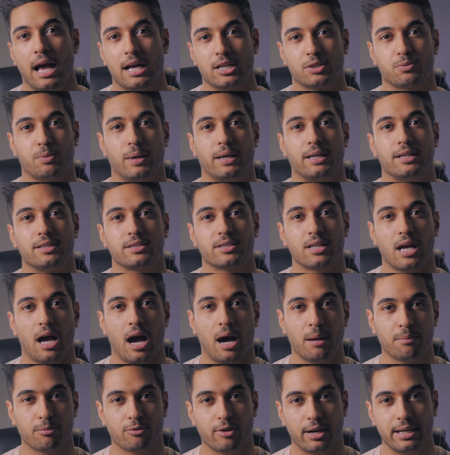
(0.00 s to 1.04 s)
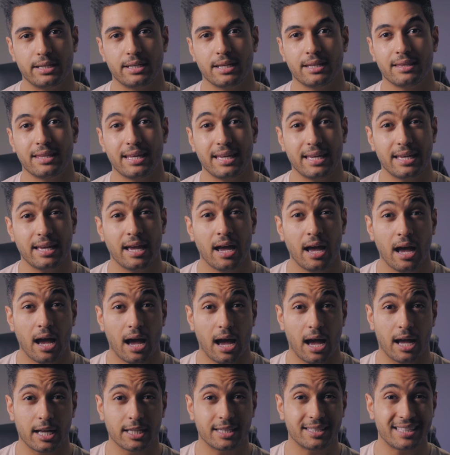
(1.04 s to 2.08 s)
as well as upgrading the
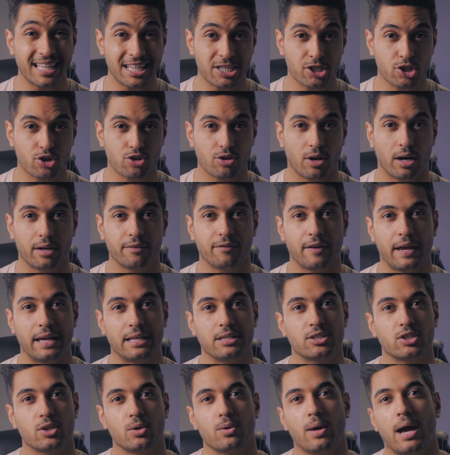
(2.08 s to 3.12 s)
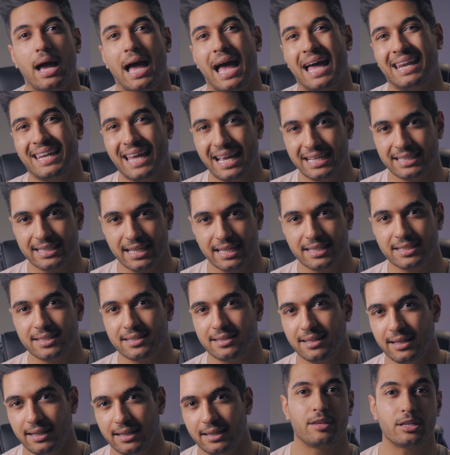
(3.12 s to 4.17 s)
uh, disk drive into an
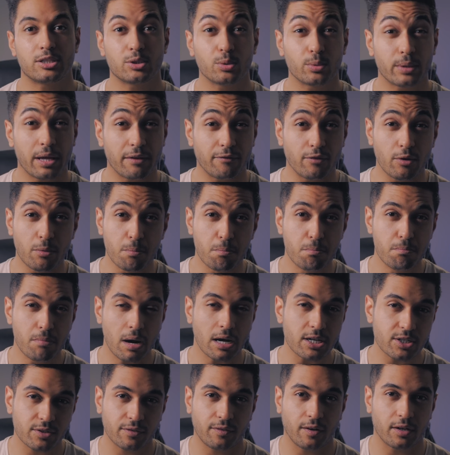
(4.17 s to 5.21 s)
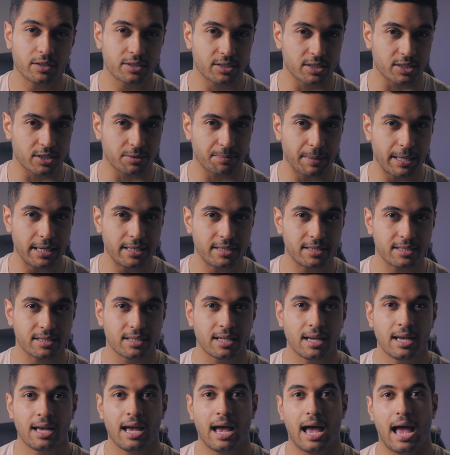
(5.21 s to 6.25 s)
SSD. This will give you much faster speeds
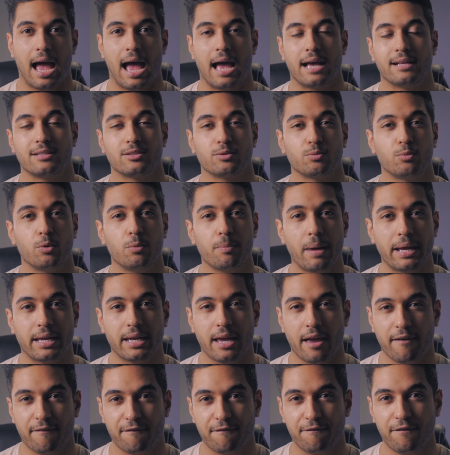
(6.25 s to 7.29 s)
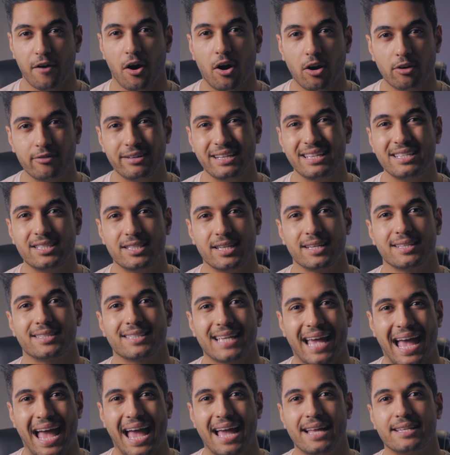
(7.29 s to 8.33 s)
and will make it far easier
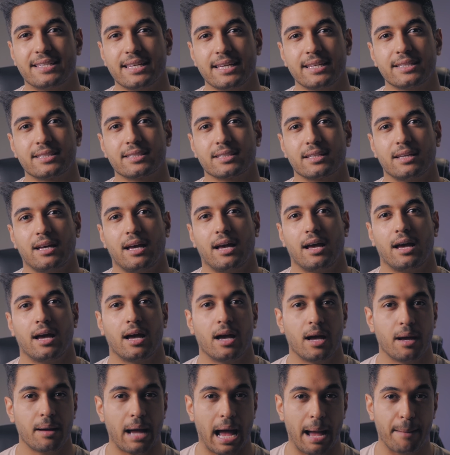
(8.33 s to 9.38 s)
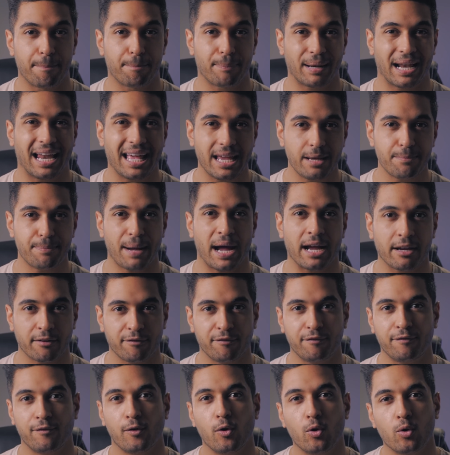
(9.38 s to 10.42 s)
to edit uh, and play back
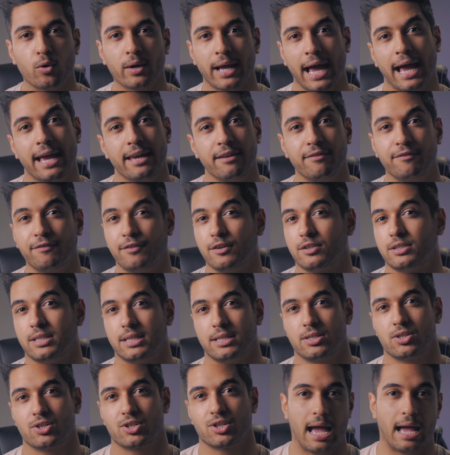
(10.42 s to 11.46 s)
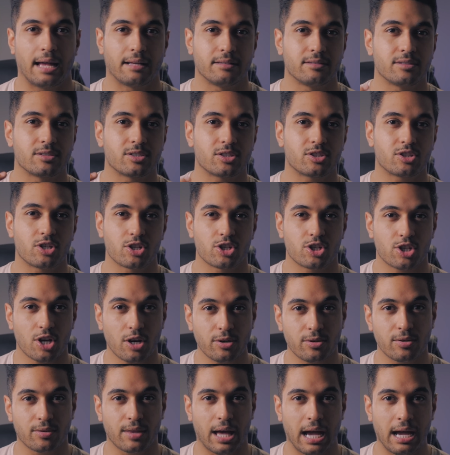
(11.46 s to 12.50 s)
4K footage. And to show
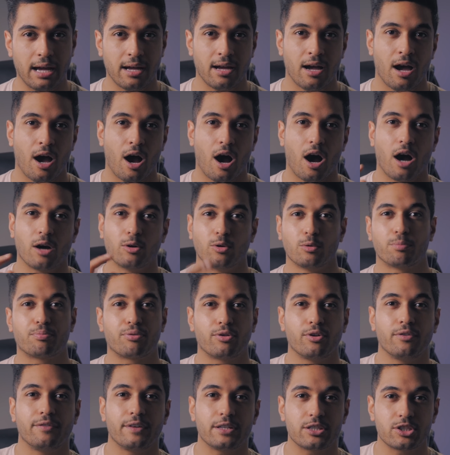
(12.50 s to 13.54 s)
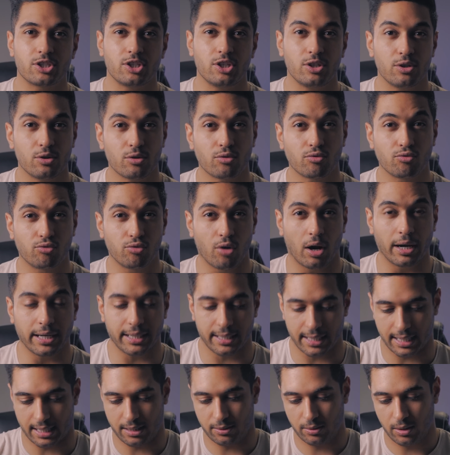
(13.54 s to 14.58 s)
you that, I will prove it to you right
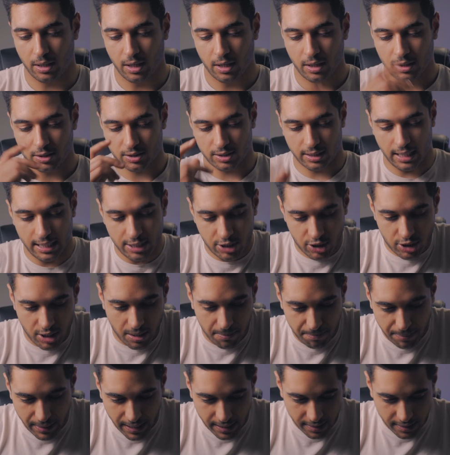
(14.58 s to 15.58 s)
now. So let's jump